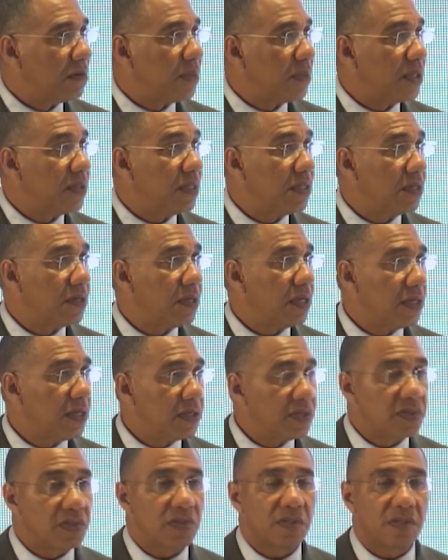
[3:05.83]
But there
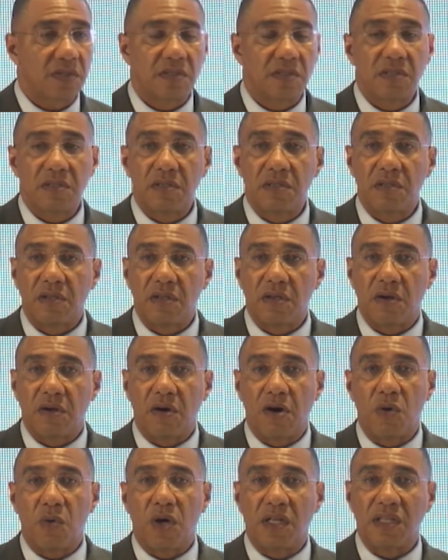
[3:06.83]
is
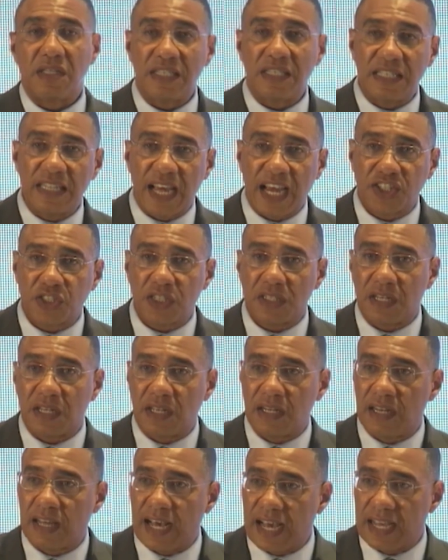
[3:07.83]
our
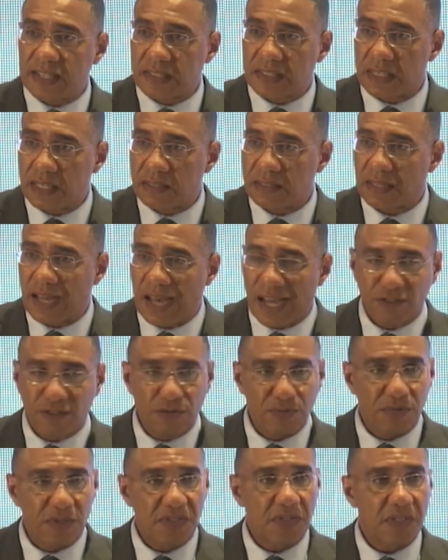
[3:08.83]
national asset
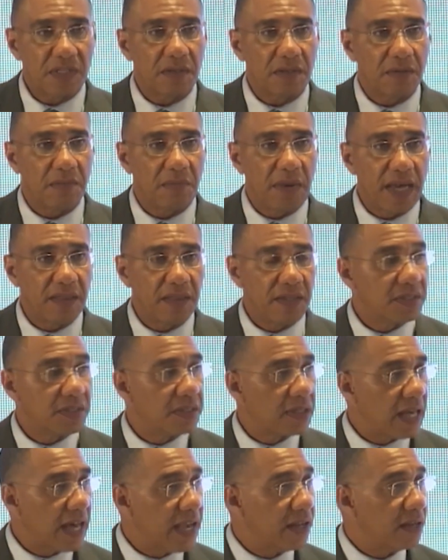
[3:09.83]
at risk by
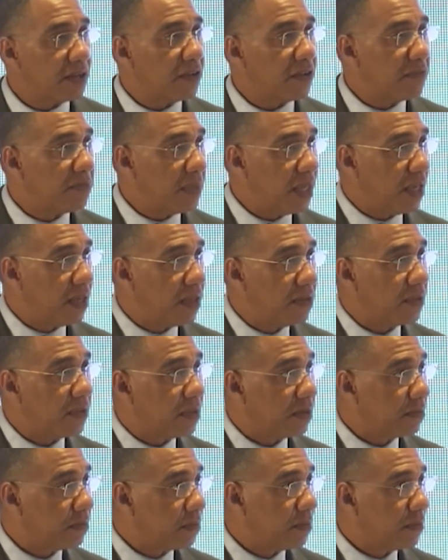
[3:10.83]
this kind of
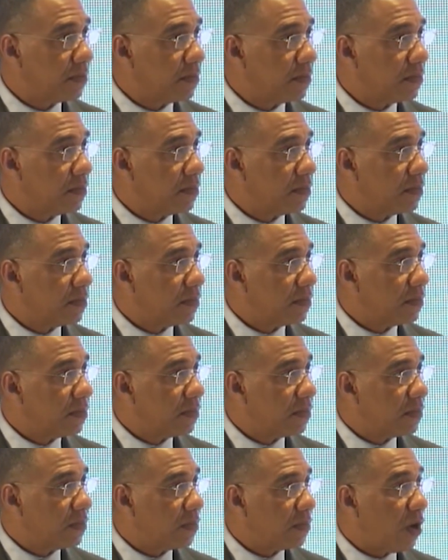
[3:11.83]
behavior.
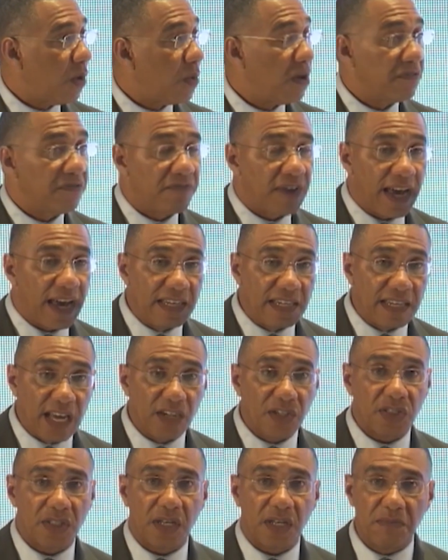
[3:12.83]
Our
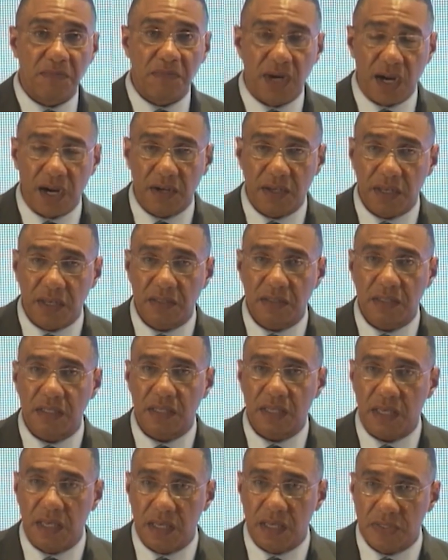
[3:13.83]
financial market
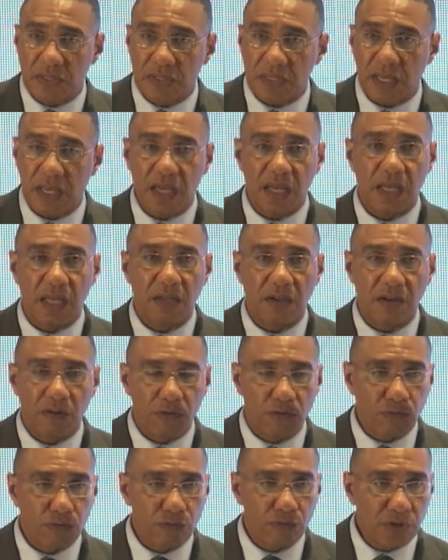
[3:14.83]
is a
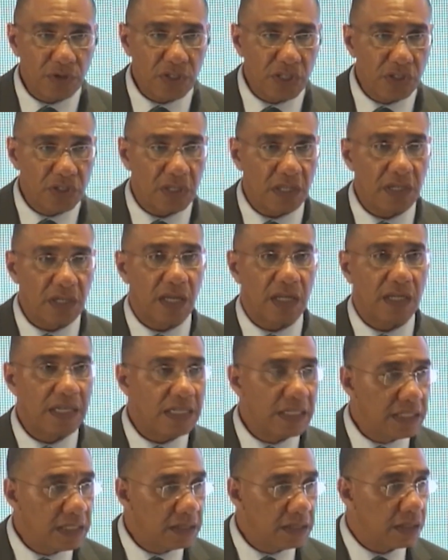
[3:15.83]

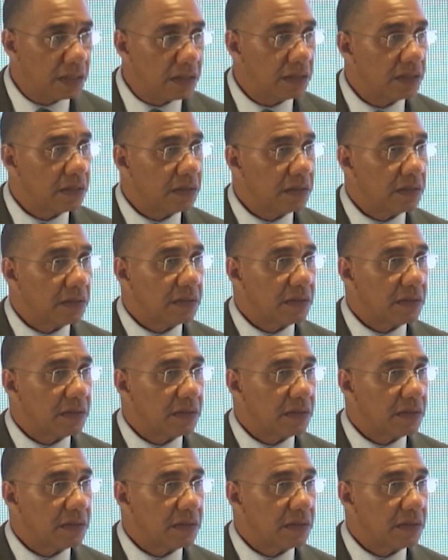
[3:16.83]
regional leader.